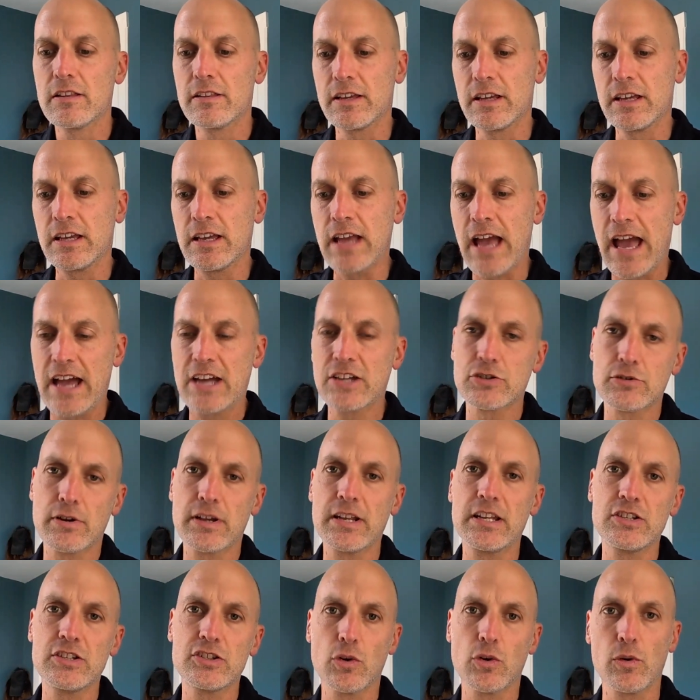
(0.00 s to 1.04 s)
the Azure
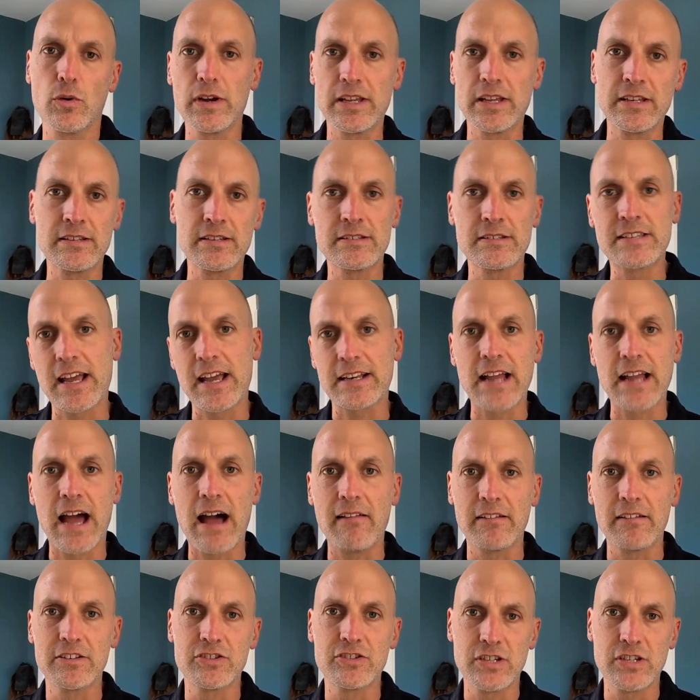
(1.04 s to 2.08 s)
AD join
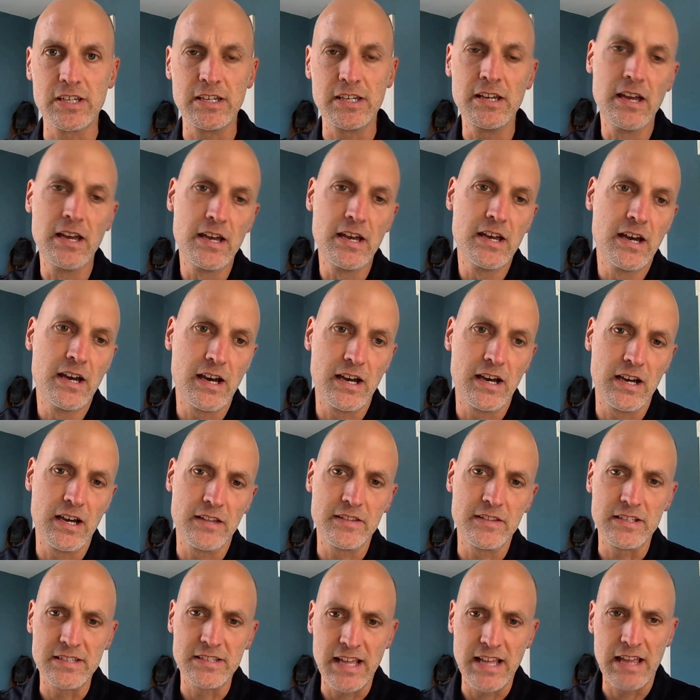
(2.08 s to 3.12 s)
technology
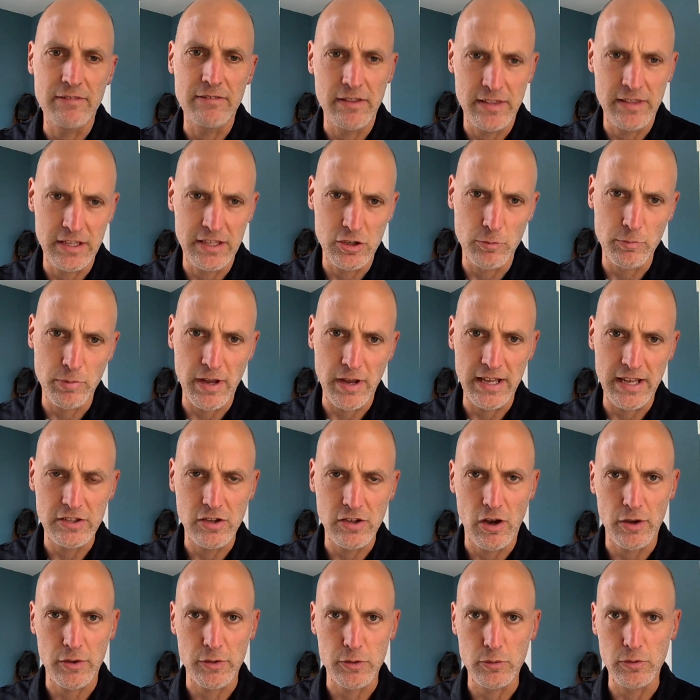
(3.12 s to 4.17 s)
that Dave, I think you'll
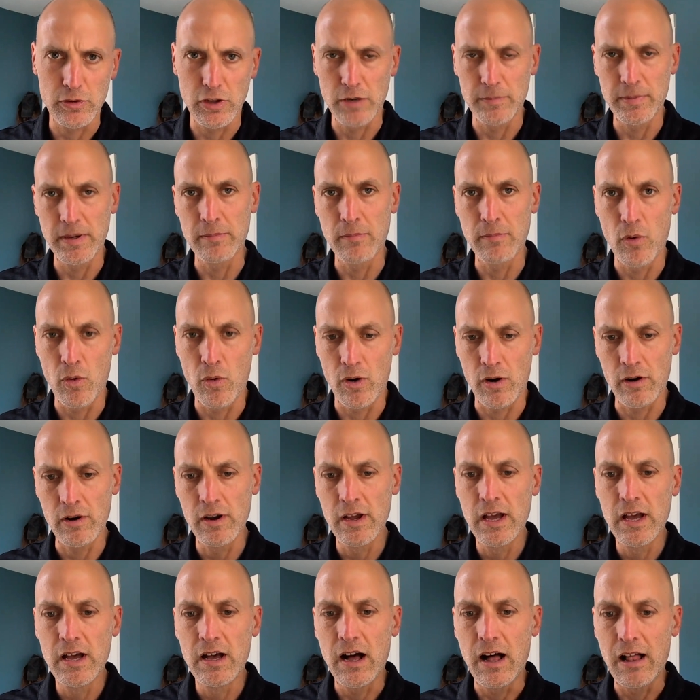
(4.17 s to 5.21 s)
probably talk through a little bit
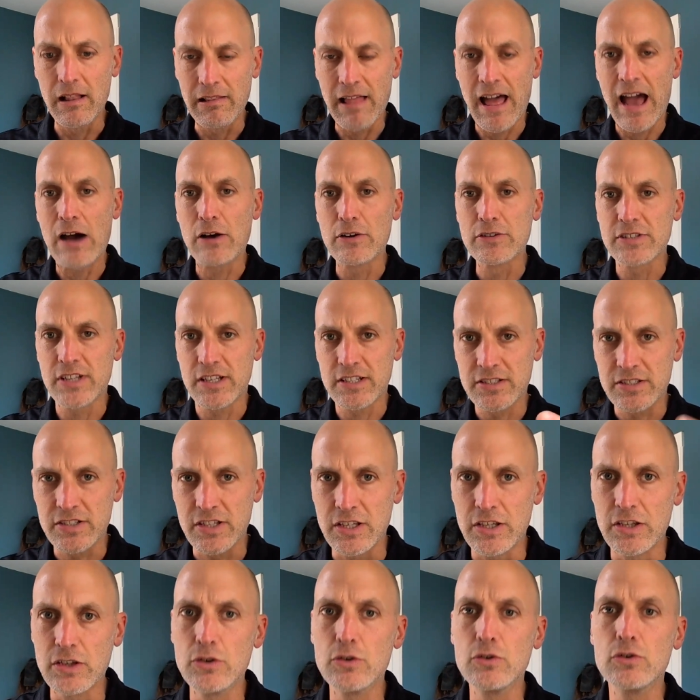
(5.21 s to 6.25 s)
more, allows us
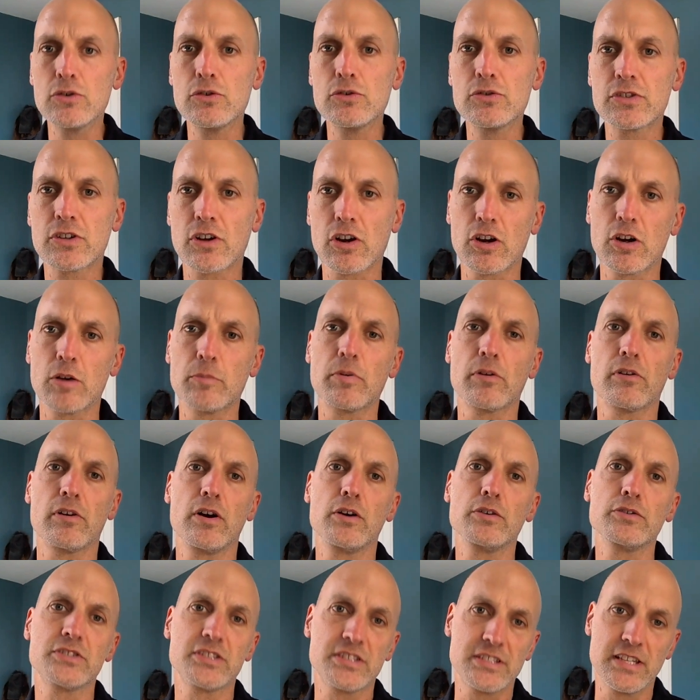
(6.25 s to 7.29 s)
to use
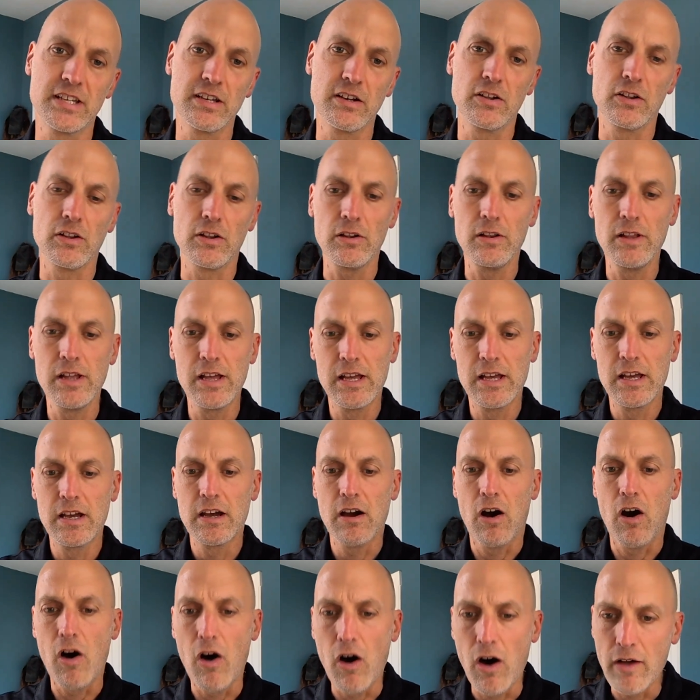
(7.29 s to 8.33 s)
Kerberos still
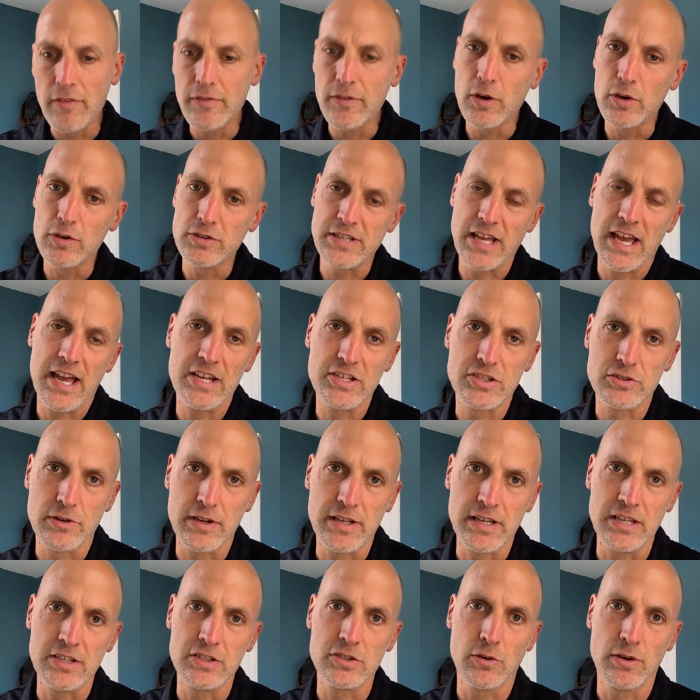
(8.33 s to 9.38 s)
on those
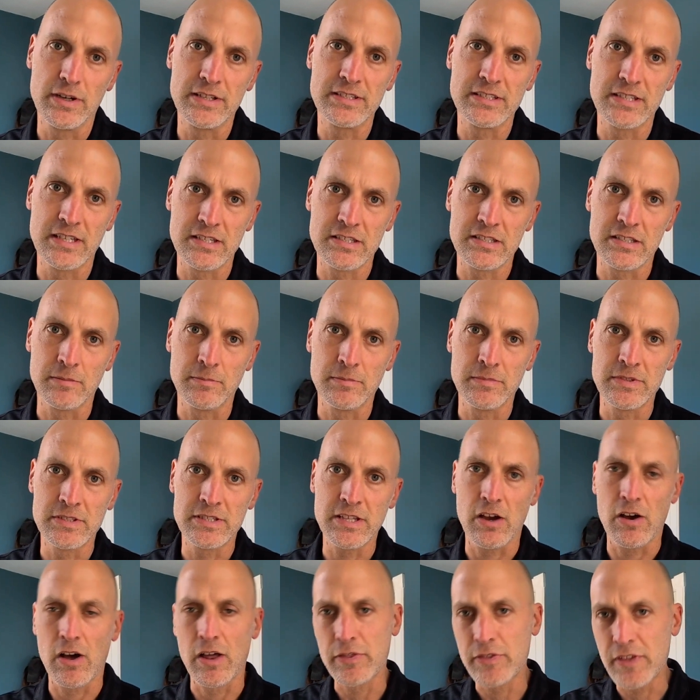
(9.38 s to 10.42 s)
Azure AD join
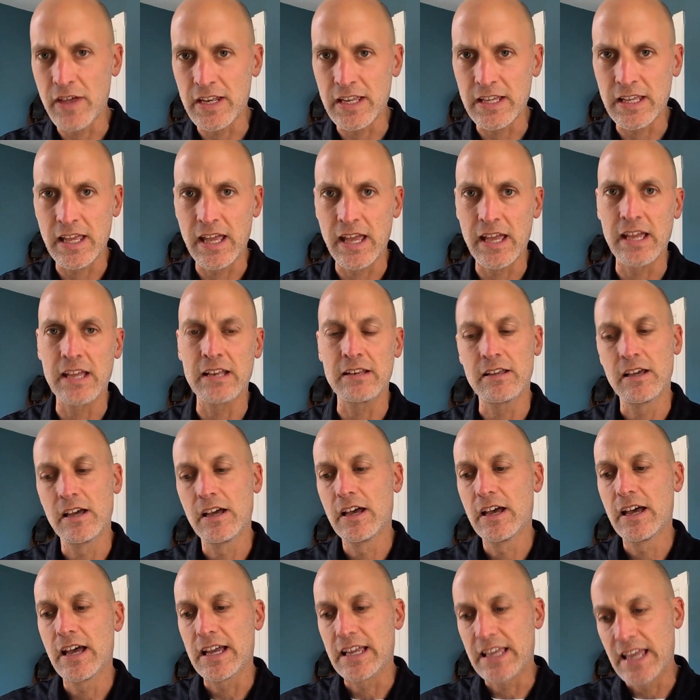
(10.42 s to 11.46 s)
systems, authenticate,
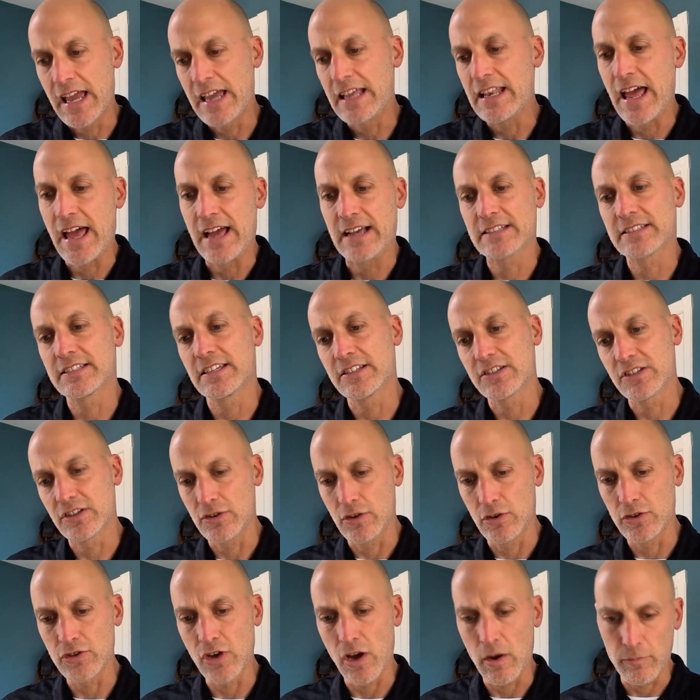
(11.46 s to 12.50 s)
gain access to
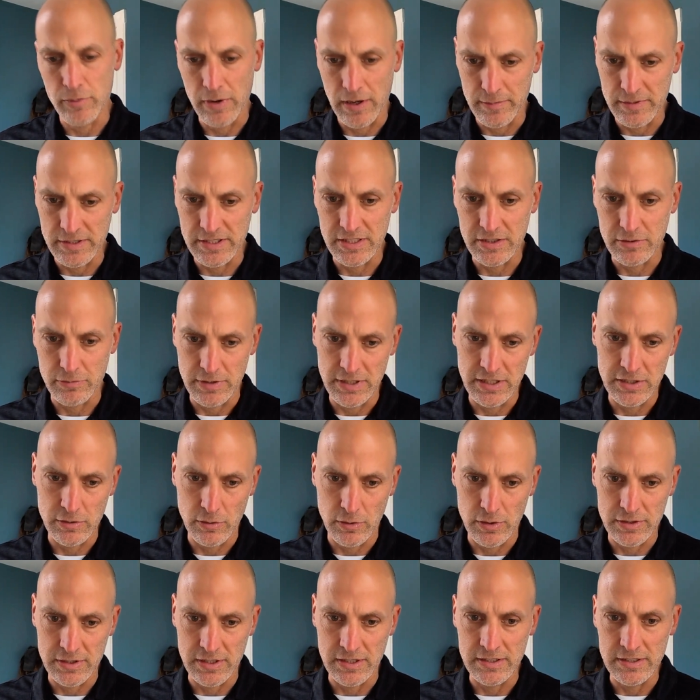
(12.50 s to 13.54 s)
those on-premises
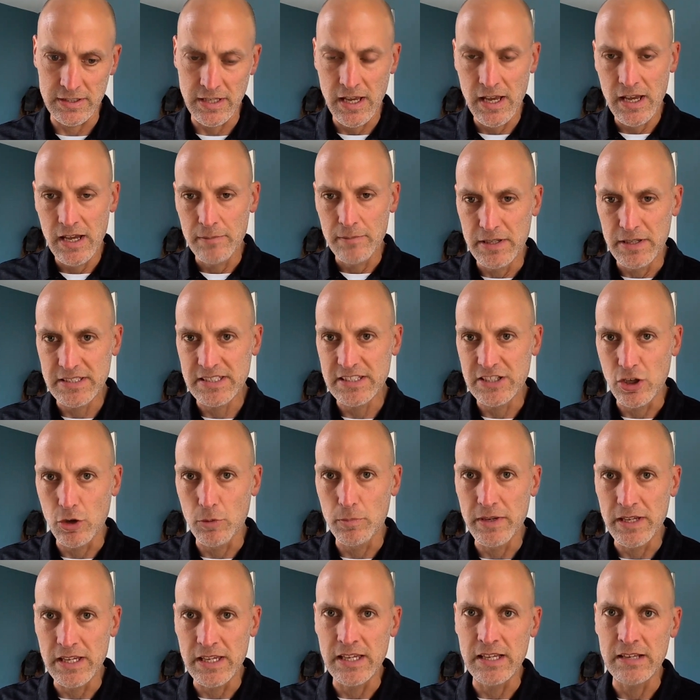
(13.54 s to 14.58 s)
resources, but
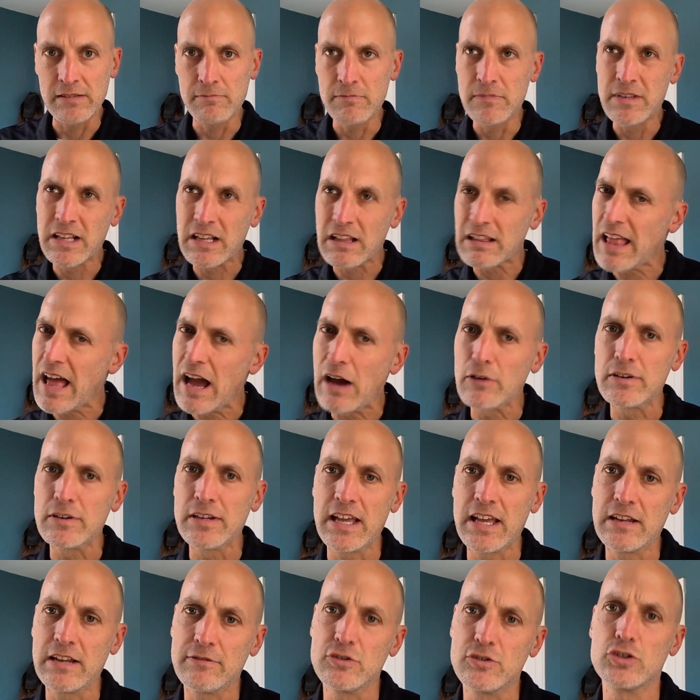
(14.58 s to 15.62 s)
still be cloud
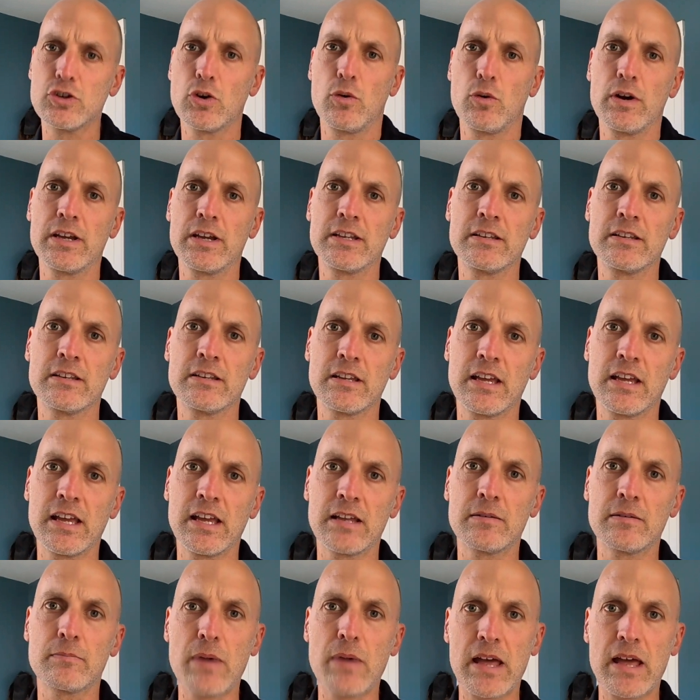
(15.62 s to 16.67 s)
native joined
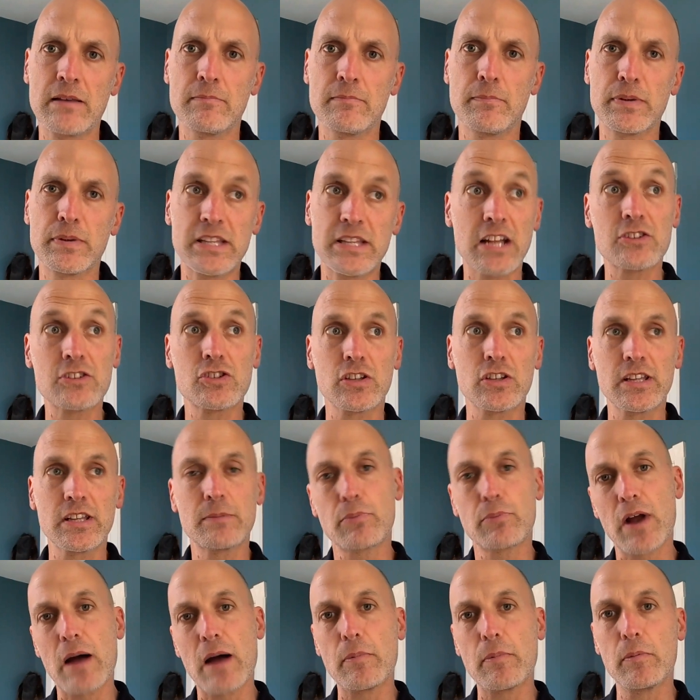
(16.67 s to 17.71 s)
and
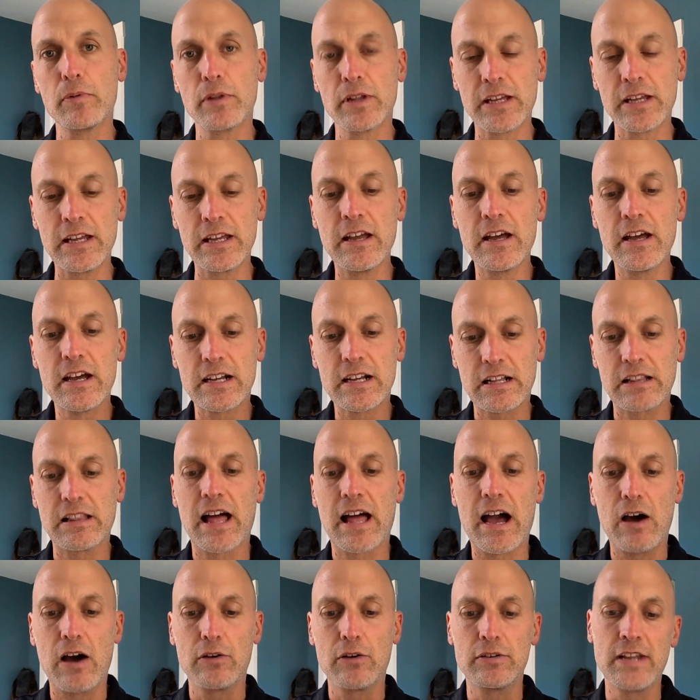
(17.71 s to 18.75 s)
potentially probably
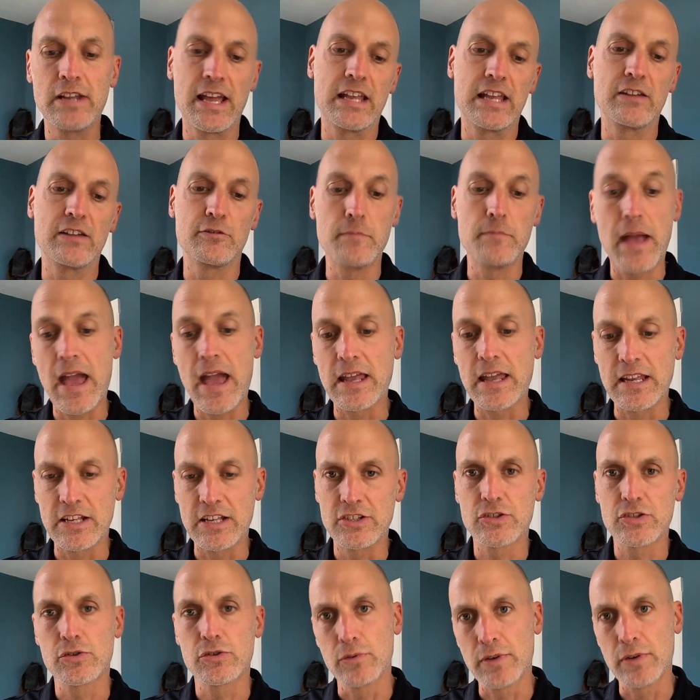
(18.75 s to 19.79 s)
cloud native
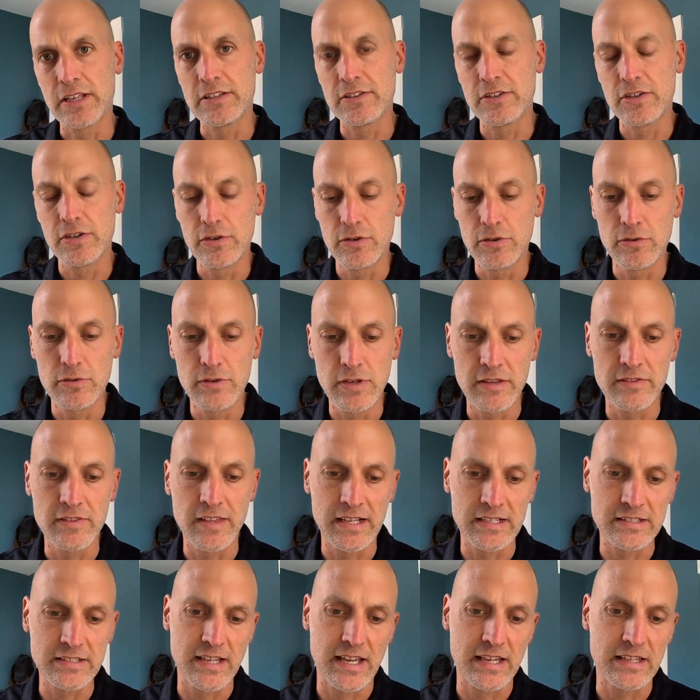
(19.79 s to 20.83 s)
managed through Intune
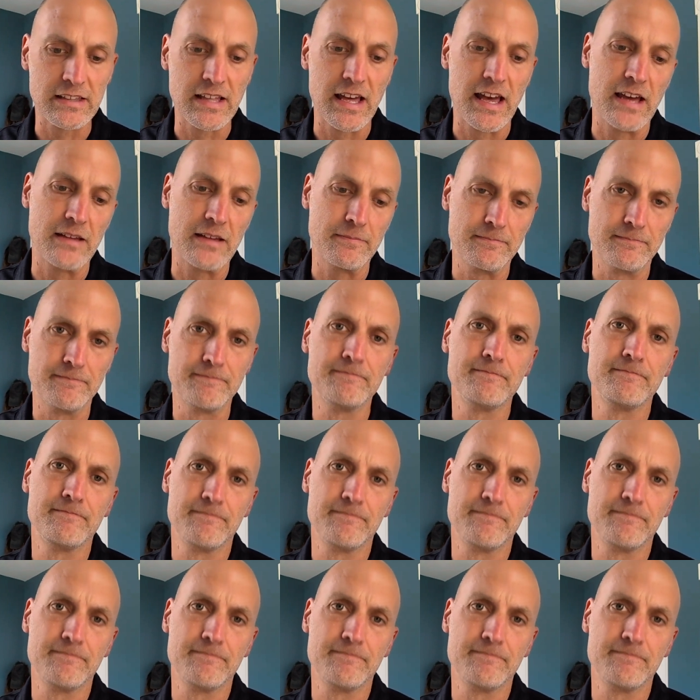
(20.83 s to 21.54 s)
and things like that.